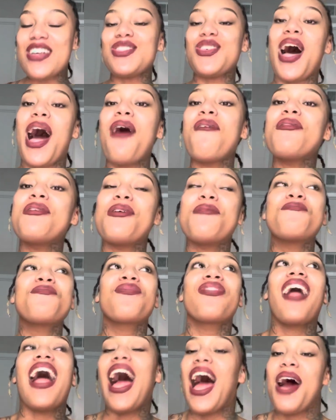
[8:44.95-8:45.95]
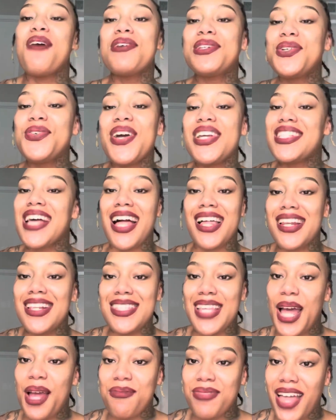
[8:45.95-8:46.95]
So I would do exactly the
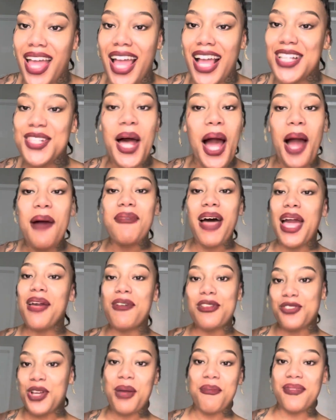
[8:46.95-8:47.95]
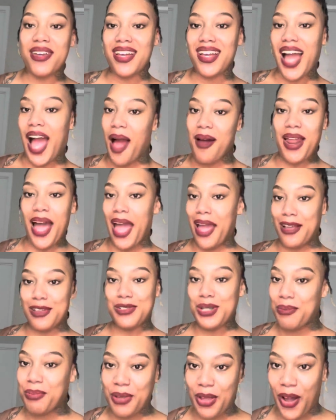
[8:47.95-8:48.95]
same thing. So I'm not even tripping.
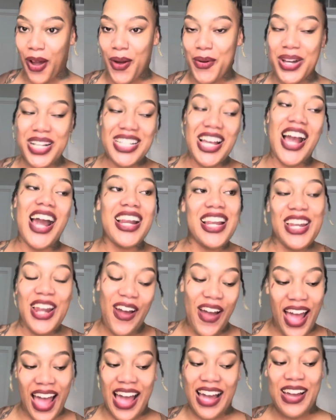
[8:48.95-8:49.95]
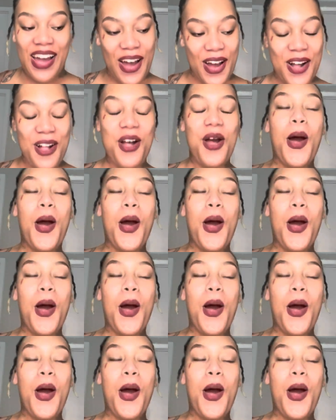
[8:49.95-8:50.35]
Y'all, because I already know how I go.